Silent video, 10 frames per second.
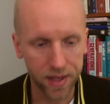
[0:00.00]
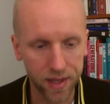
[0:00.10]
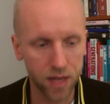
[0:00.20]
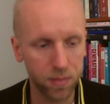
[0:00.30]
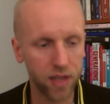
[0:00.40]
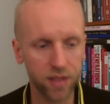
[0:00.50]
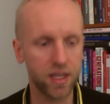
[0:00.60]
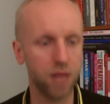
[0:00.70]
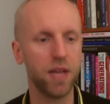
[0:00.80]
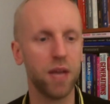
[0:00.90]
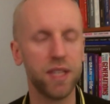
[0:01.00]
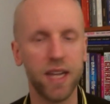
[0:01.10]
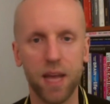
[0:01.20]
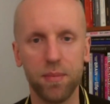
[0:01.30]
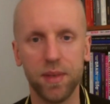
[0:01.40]
Because sometimes it
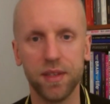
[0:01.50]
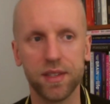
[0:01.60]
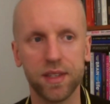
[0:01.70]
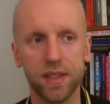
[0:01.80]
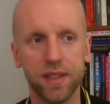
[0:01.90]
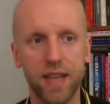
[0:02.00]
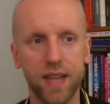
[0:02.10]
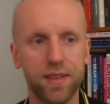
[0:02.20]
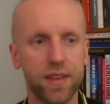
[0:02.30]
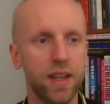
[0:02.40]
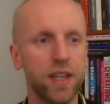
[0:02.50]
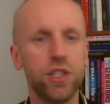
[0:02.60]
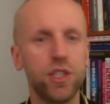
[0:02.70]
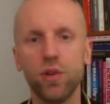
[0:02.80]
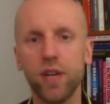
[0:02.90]
happens that
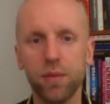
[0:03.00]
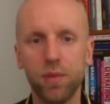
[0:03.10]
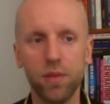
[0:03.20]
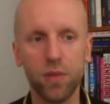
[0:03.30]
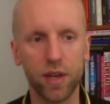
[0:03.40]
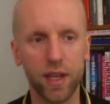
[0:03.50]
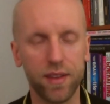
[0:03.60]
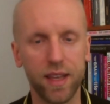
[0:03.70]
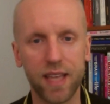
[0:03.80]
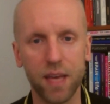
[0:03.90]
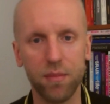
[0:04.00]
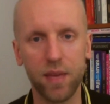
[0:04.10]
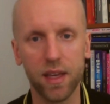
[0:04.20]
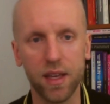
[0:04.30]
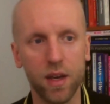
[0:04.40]
during a bull market, it can
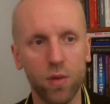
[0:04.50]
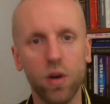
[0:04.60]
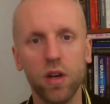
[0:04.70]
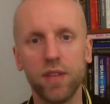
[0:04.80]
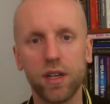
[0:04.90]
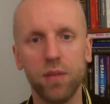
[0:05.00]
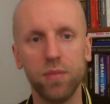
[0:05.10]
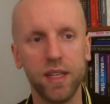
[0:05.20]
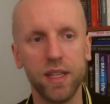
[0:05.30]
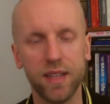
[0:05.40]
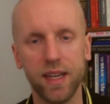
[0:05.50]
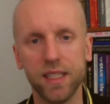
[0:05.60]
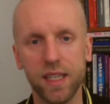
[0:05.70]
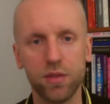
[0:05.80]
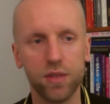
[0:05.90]
be one of the companies that
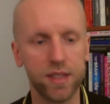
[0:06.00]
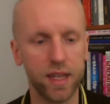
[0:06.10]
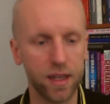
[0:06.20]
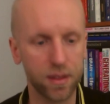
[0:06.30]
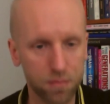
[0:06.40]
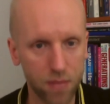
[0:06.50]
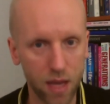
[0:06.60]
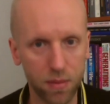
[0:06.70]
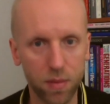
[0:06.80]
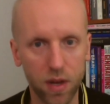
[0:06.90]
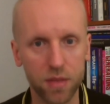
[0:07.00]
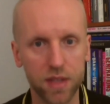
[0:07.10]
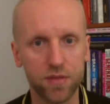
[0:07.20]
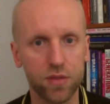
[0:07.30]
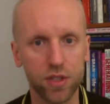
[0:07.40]
is interested in maybe
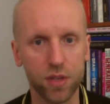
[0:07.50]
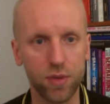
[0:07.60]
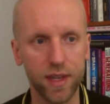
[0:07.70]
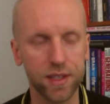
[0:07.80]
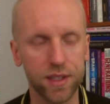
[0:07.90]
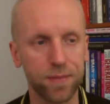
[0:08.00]
plummet for some reason.